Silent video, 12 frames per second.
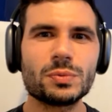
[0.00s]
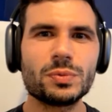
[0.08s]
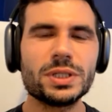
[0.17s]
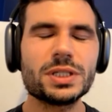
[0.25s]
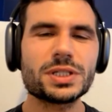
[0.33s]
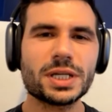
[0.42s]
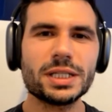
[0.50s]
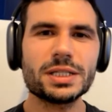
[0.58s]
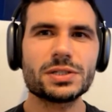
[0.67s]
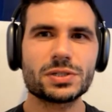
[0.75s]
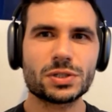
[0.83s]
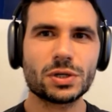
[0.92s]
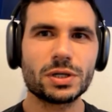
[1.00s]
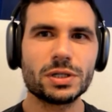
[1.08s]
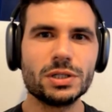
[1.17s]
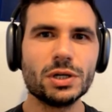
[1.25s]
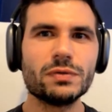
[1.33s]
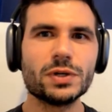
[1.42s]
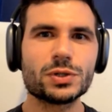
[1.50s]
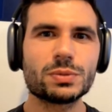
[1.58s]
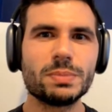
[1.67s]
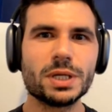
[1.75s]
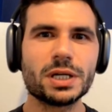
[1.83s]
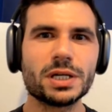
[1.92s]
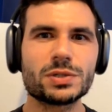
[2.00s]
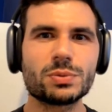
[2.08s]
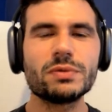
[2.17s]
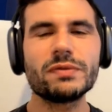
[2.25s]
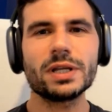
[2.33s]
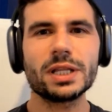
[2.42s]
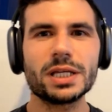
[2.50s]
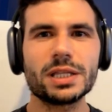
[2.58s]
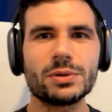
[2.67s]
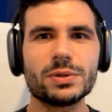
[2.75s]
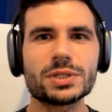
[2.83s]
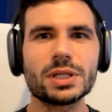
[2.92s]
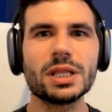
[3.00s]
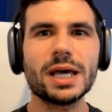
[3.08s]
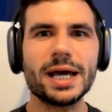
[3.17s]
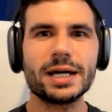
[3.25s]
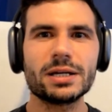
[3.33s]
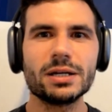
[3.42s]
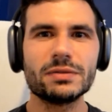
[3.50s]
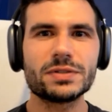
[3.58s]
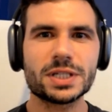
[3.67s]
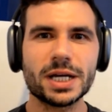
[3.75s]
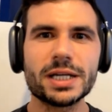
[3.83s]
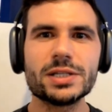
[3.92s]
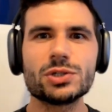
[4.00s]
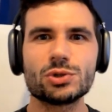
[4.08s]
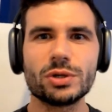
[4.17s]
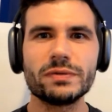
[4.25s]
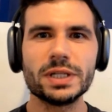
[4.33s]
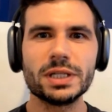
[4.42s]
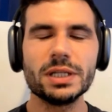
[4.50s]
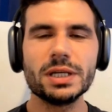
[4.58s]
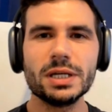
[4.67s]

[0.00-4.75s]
we decided to start Novos because we felt like there was a lack of science-driven